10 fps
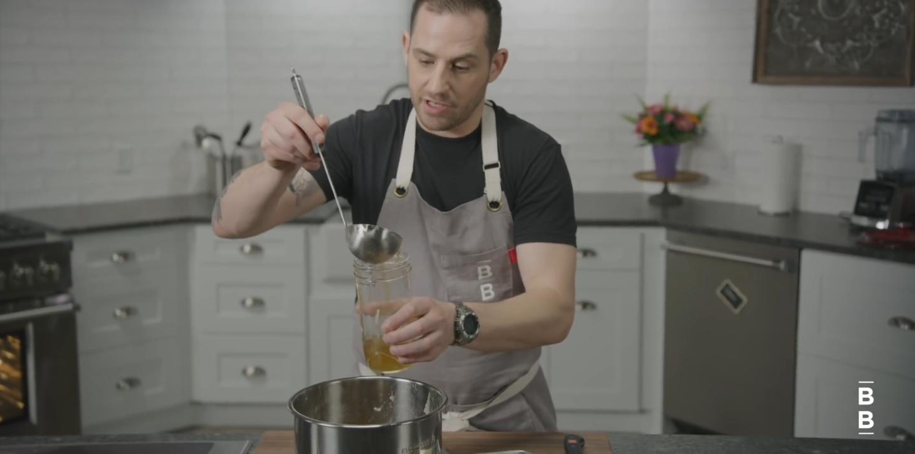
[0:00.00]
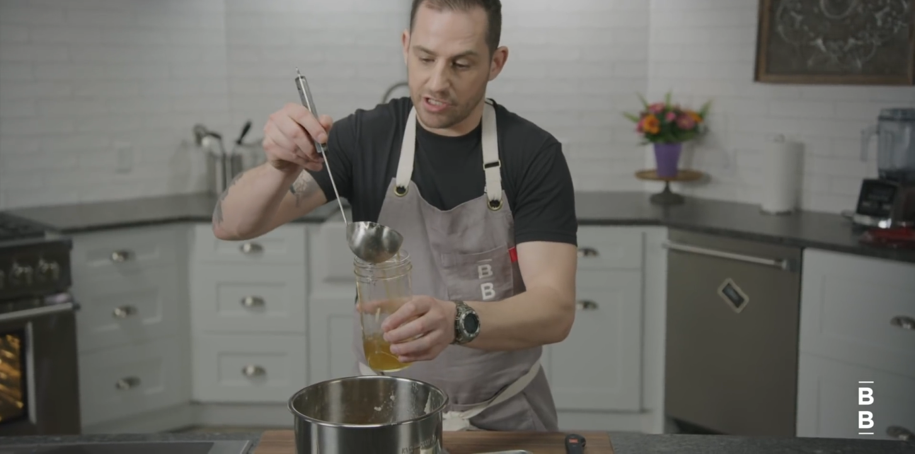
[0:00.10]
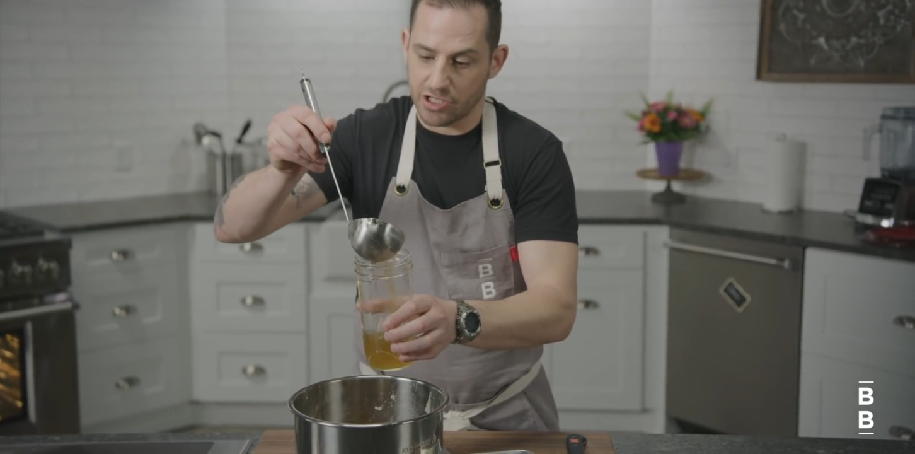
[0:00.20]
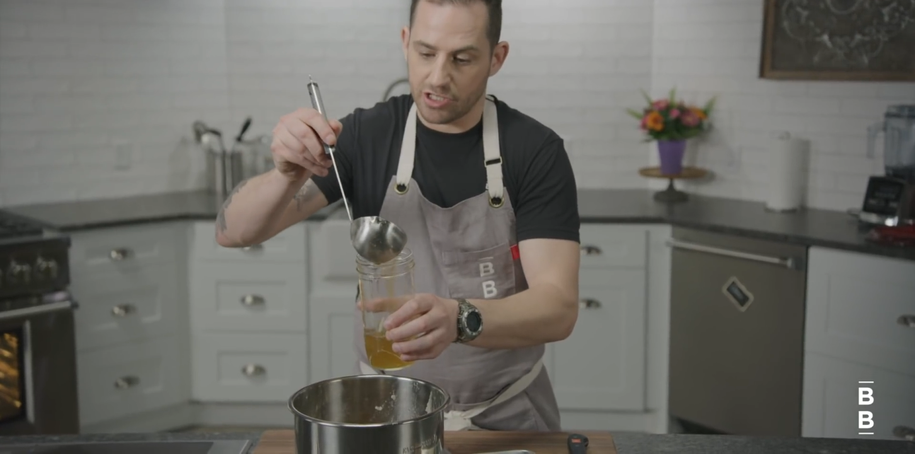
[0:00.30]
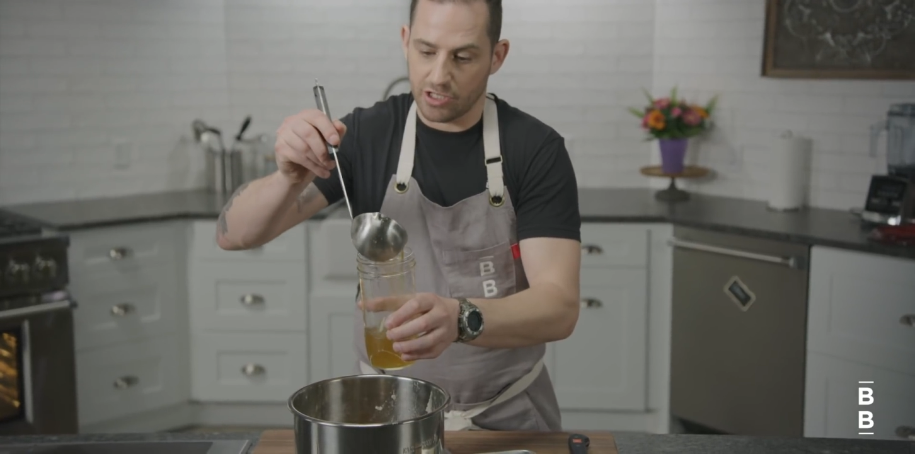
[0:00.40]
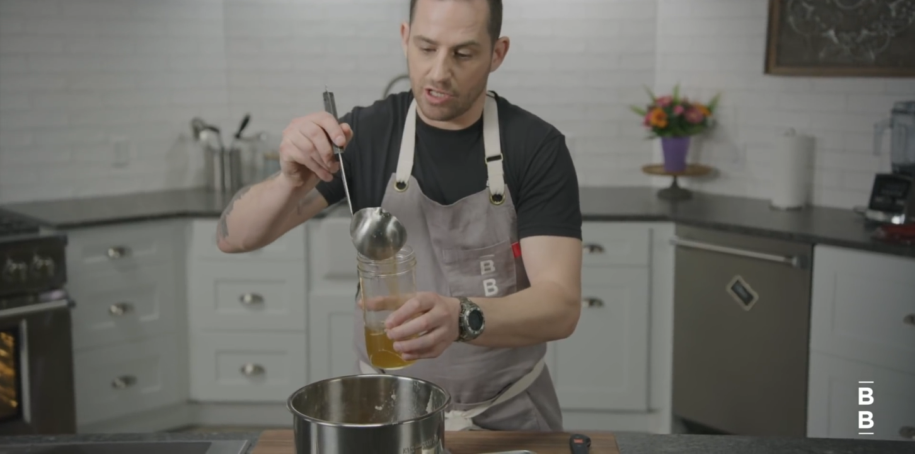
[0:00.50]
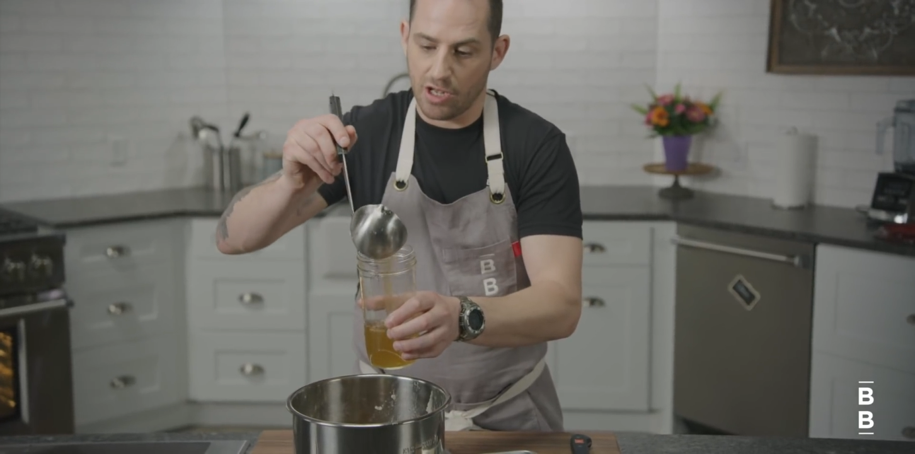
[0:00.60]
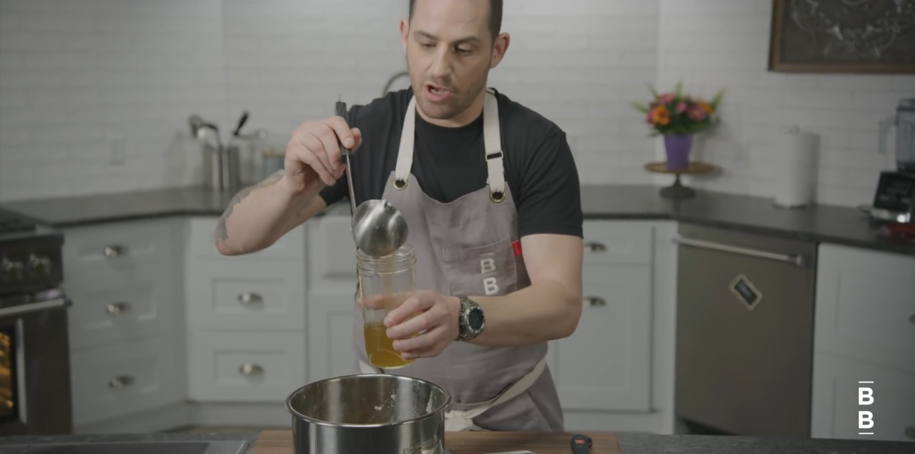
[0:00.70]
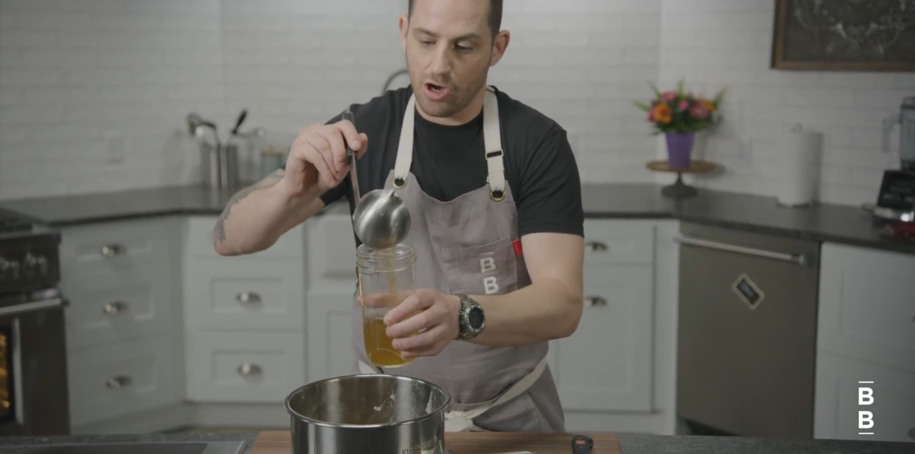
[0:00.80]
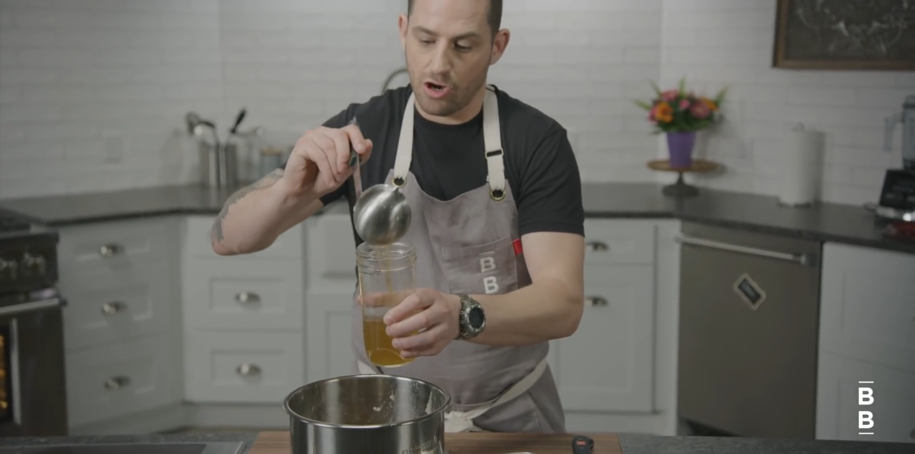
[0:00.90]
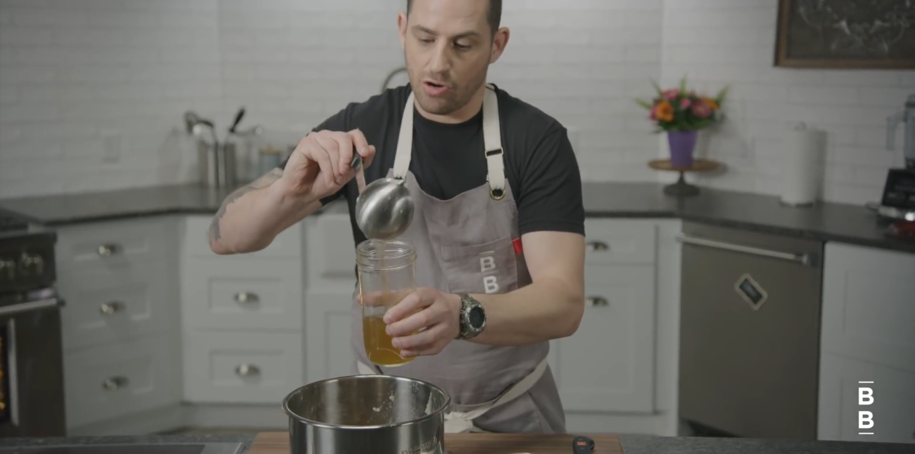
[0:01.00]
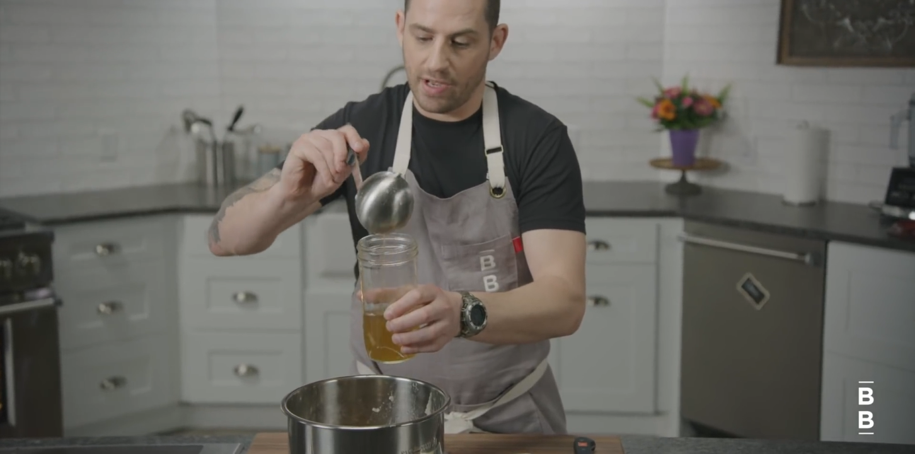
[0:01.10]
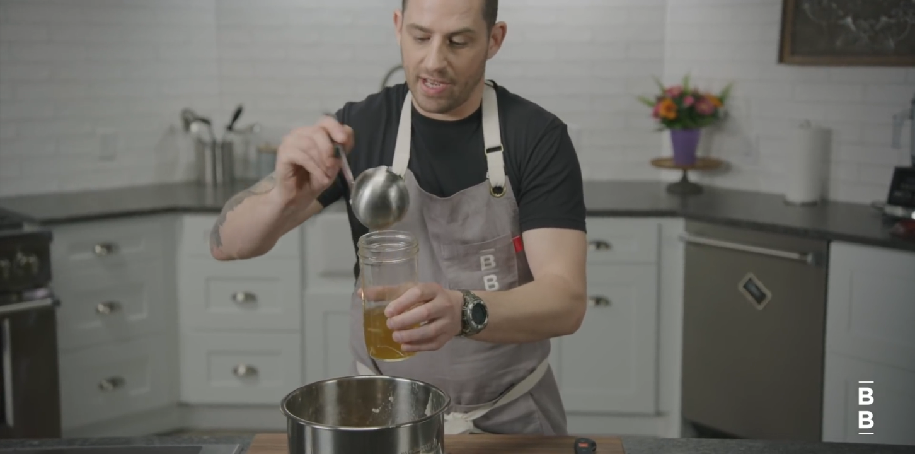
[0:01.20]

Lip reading: the slow